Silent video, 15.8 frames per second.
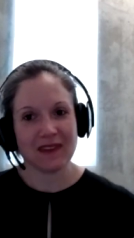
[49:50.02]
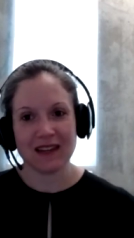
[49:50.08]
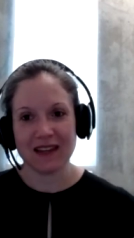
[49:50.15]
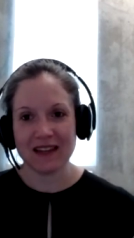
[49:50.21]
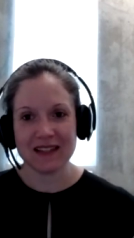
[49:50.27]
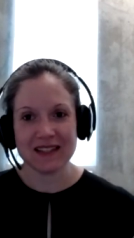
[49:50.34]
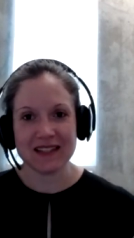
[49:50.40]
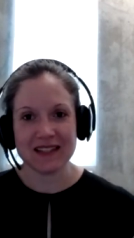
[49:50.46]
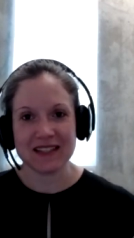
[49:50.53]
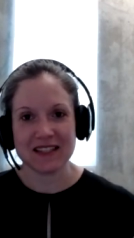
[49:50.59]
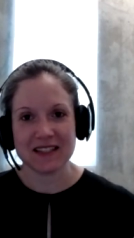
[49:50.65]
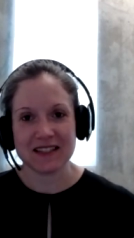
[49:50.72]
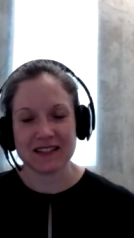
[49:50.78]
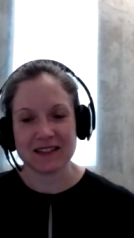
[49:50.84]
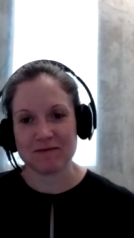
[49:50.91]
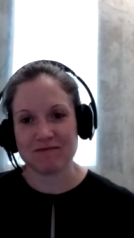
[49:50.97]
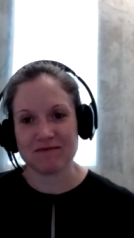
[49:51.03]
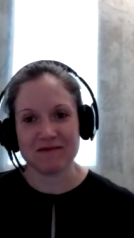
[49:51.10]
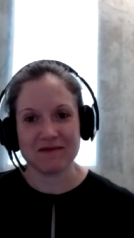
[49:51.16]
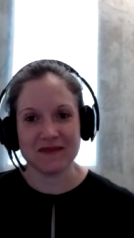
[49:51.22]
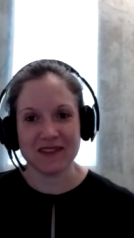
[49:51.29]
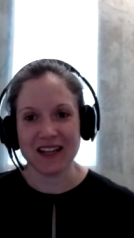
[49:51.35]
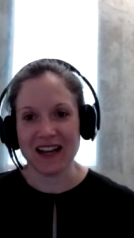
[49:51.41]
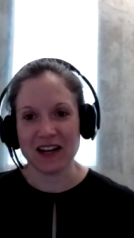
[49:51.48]
it, it's
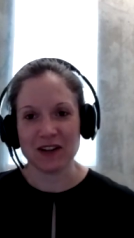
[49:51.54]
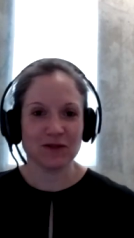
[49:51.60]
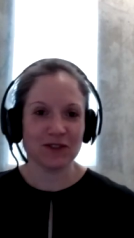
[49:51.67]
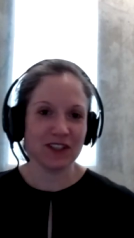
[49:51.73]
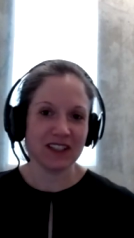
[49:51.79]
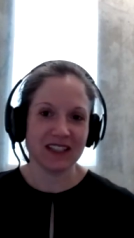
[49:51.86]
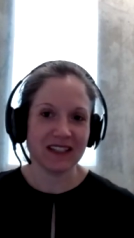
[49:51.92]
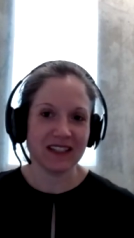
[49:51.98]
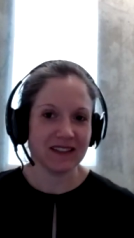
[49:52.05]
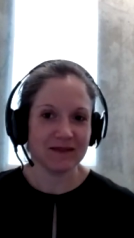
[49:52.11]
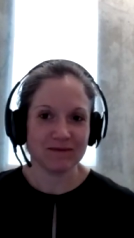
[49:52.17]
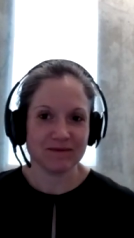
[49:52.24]
not really